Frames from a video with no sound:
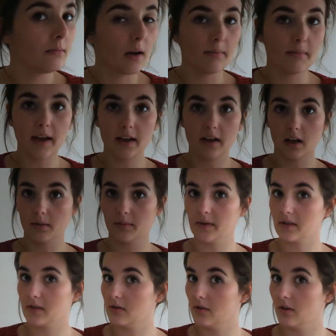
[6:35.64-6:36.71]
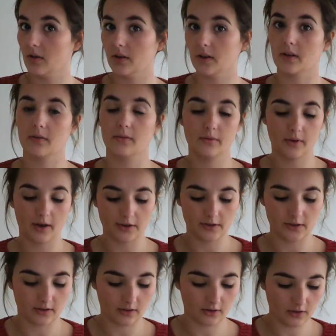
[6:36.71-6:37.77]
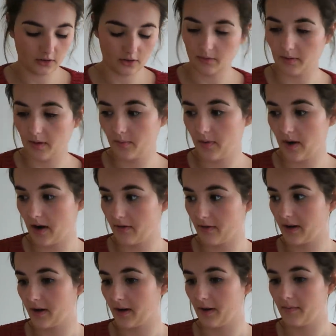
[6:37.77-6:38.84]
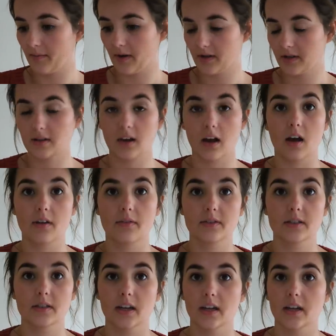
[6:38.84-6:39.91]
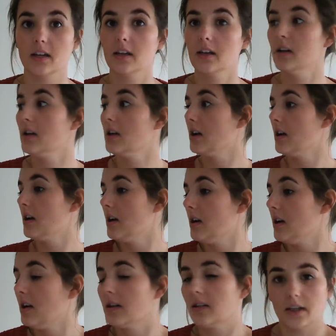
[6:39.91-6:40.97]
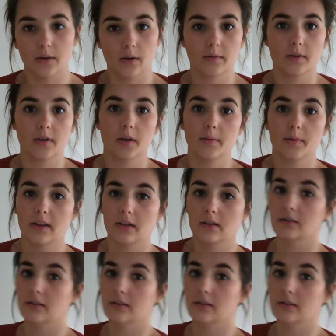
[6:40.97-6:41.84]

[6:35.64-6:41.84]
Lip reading: my makeup is not looking fresh. It's a good job I'm wearing a scarf today. Tell you what, I'm gonna go put that